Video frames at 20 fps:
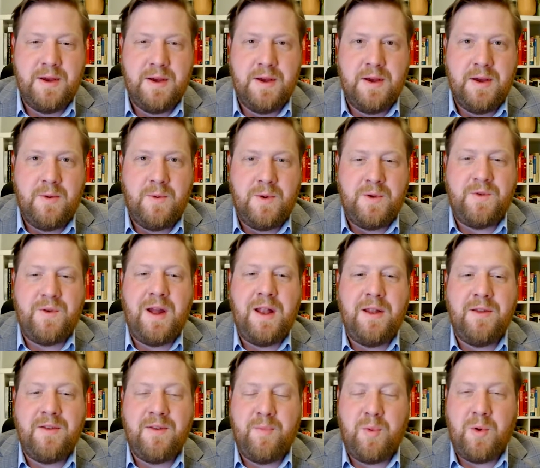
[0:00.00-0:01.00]
We train
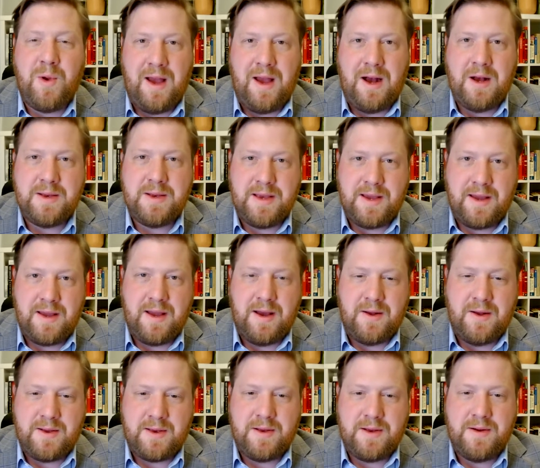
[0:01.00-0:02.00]
and support housing
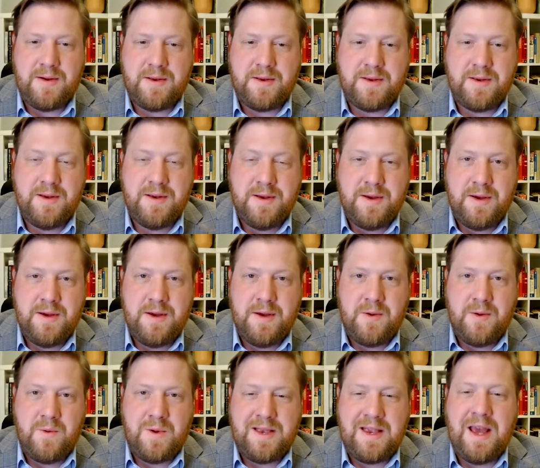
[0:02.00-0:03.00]
counselors.
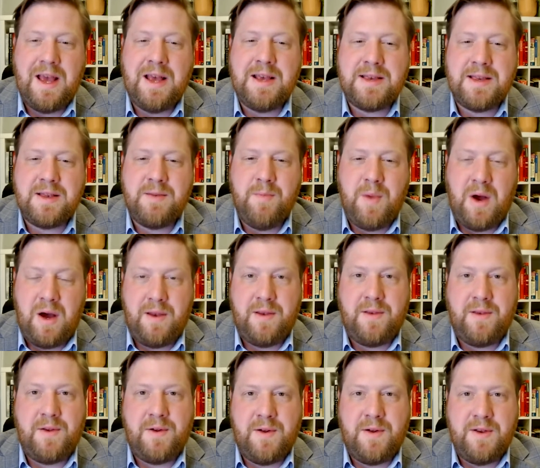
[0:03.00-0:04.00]
We test,
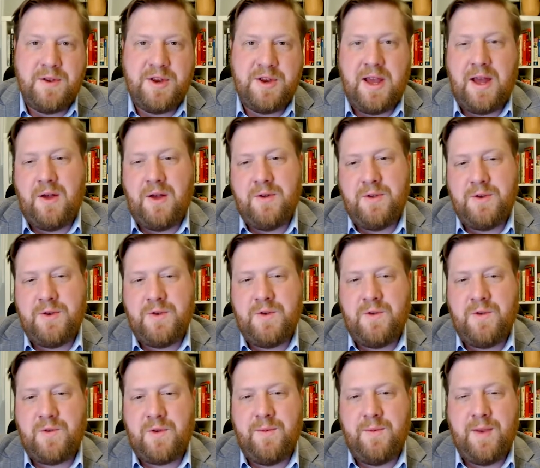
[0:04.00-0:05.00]
monitor, and challenge
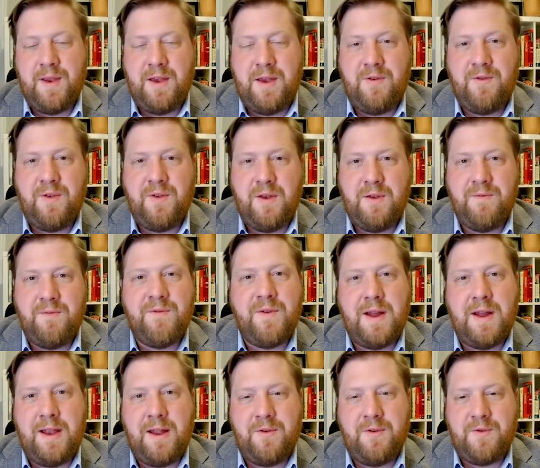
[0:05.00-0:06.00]
discrimination in
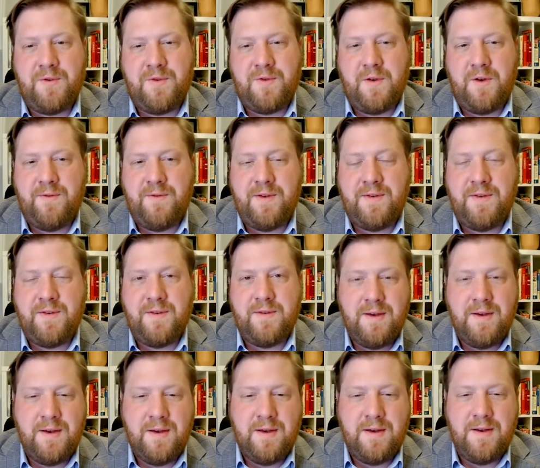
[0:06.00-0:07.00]
financial
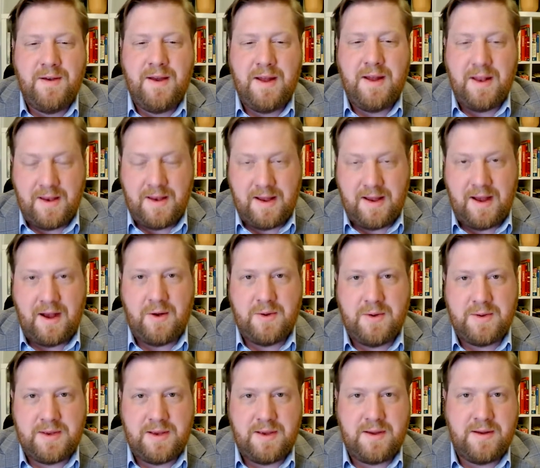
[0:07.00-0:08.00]
services and in
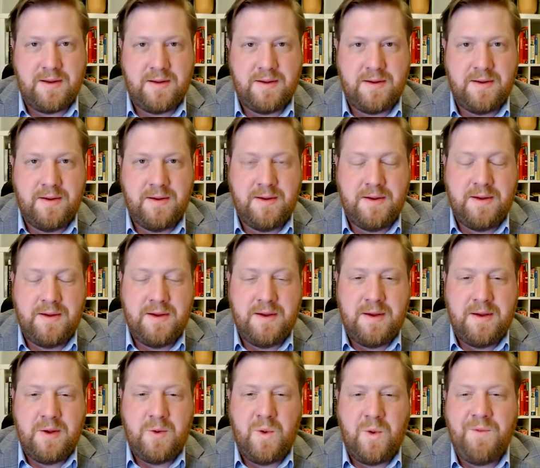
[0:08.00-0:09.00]
housing.
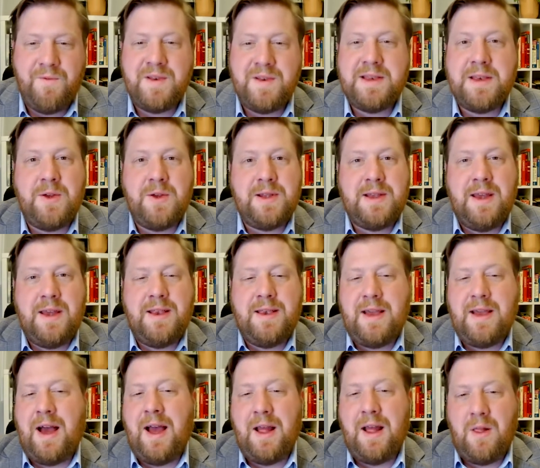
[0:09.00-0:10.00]
We facilitate
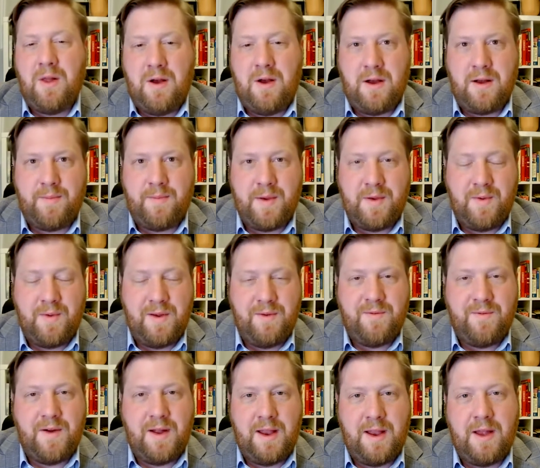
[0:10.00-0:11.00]
dialogue between
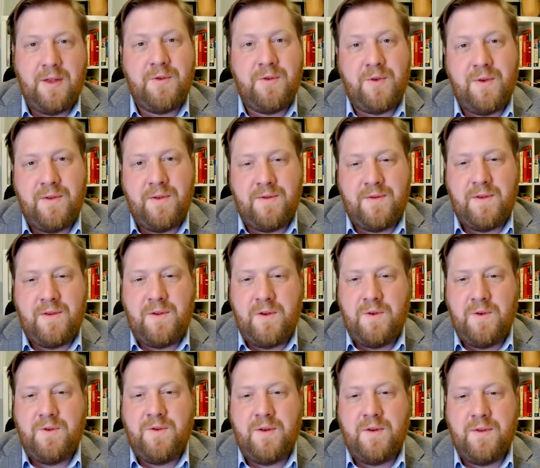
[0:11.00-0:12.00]
financial
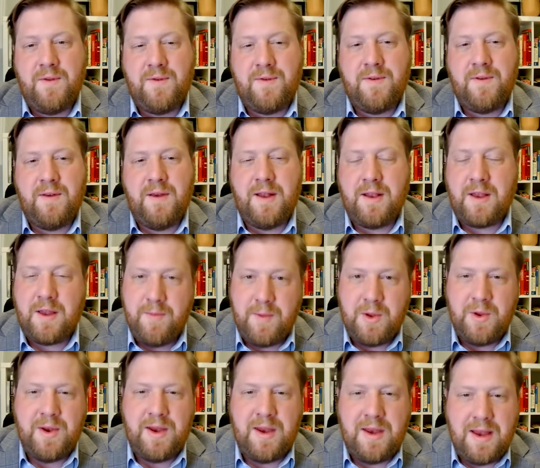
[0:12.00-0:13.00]
institutions and
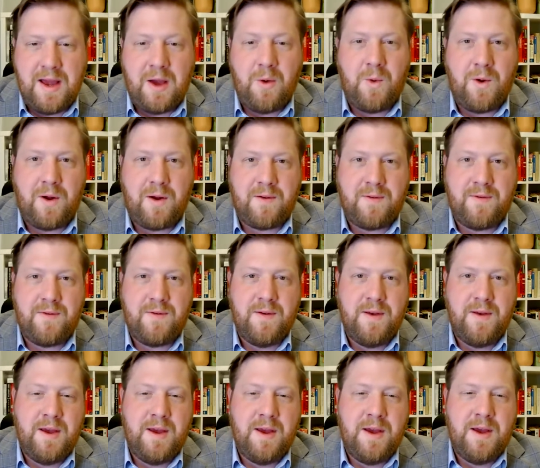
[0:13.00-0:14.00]
community networks
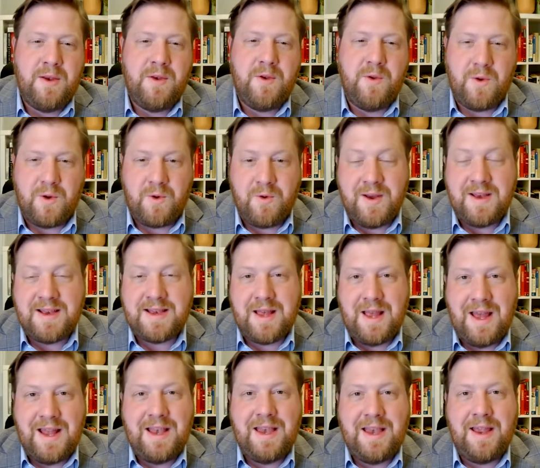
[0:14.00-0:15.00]
to increase
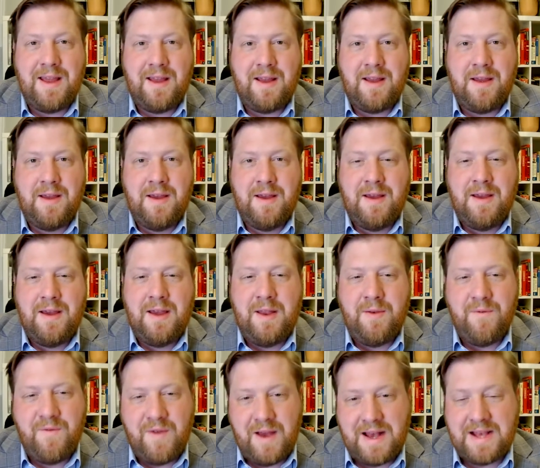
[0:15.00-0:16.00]
lending,
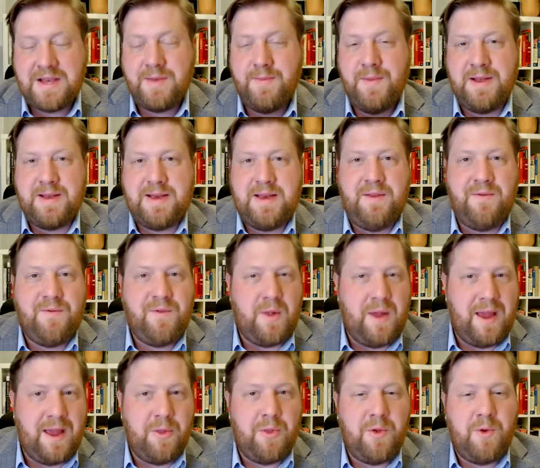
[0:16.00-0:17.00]
investments, and
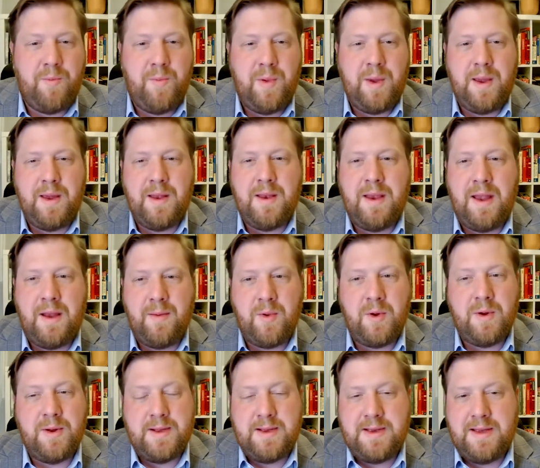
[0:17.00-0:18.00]
philanthropy in
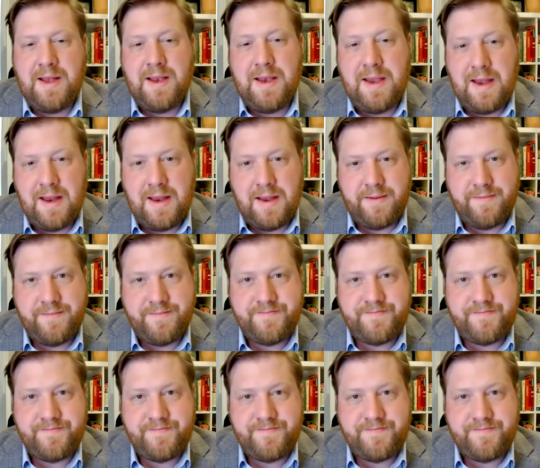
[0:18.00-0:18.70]
neighborhoods that need it.